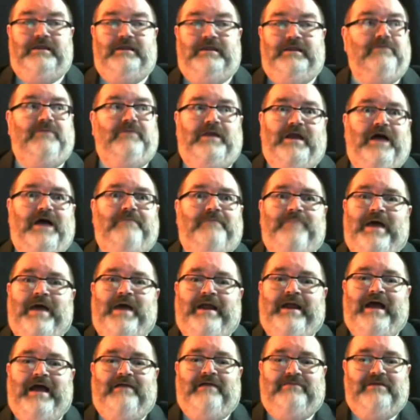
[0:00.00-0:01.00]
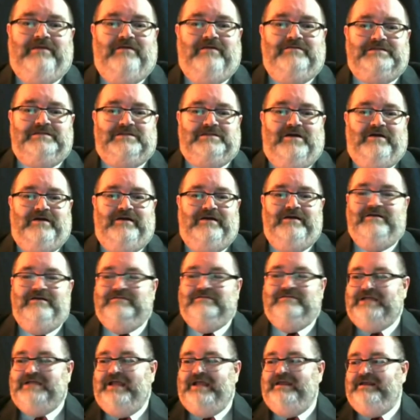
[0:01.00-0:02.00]
You would have got back out there and started
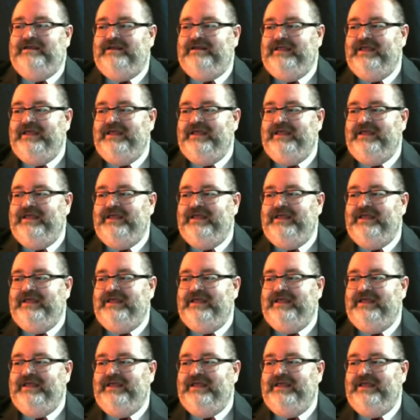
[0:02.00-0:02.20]
entertaining